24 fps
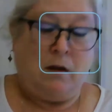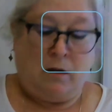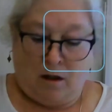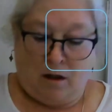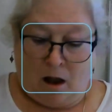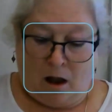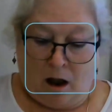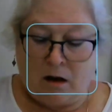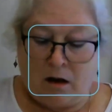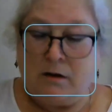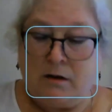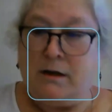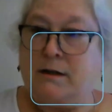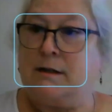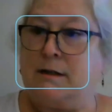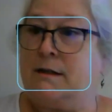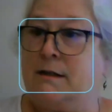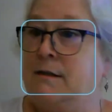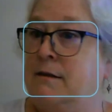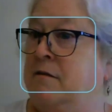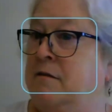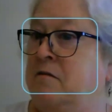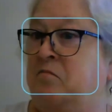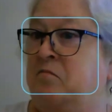
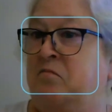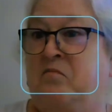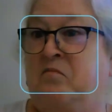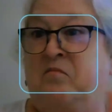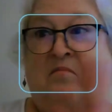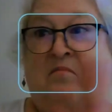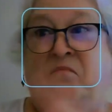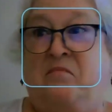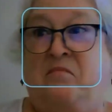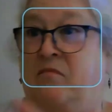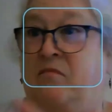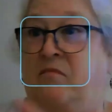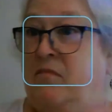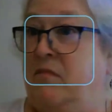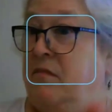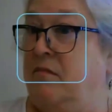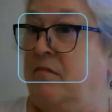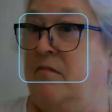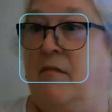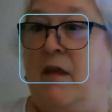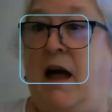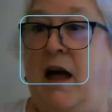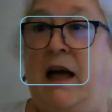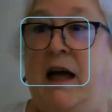Hardness.
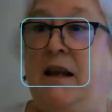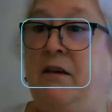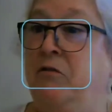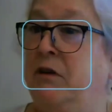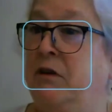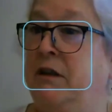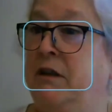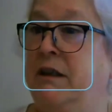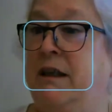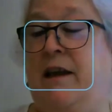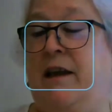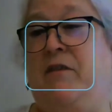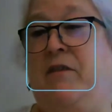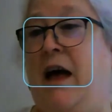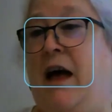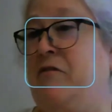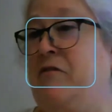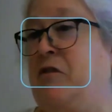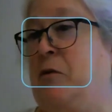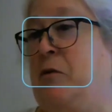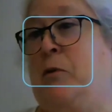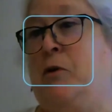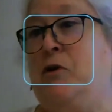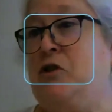I didn't really even have
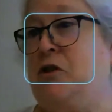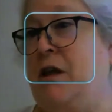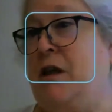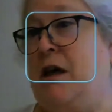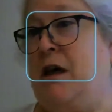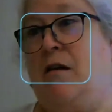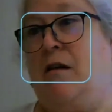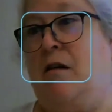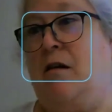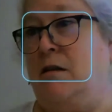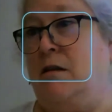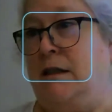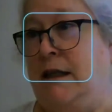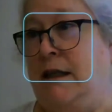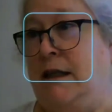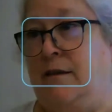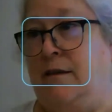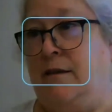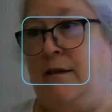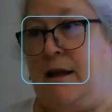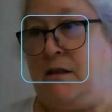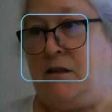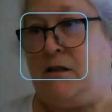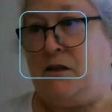to push that hard to
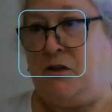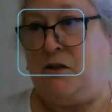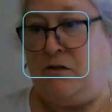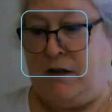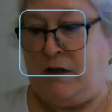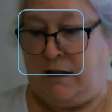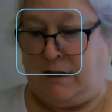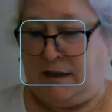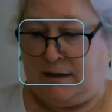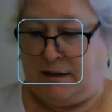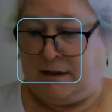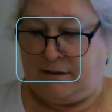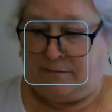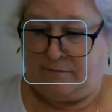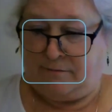get that streak.